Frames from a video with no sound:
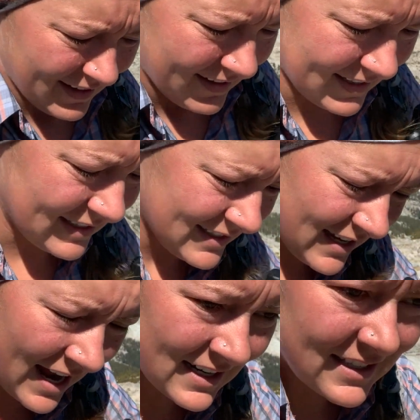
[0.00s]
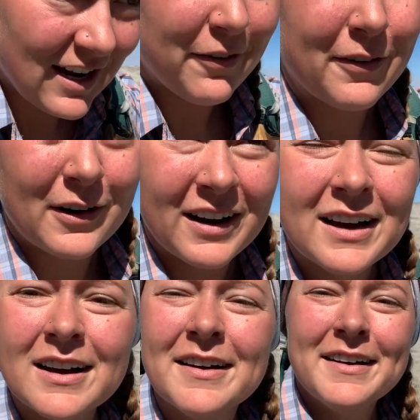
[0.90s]
this is the kind of stuff
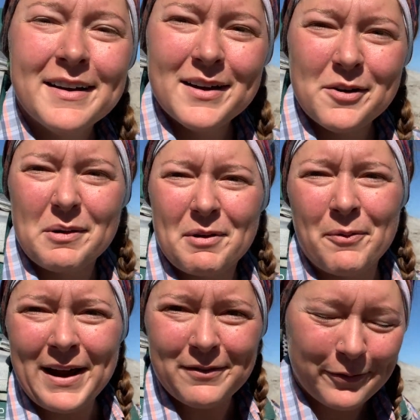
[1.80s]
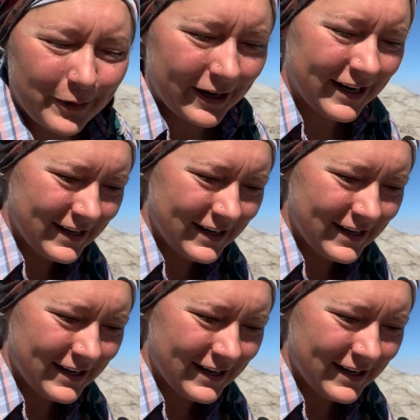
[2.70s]
we've been waiting for.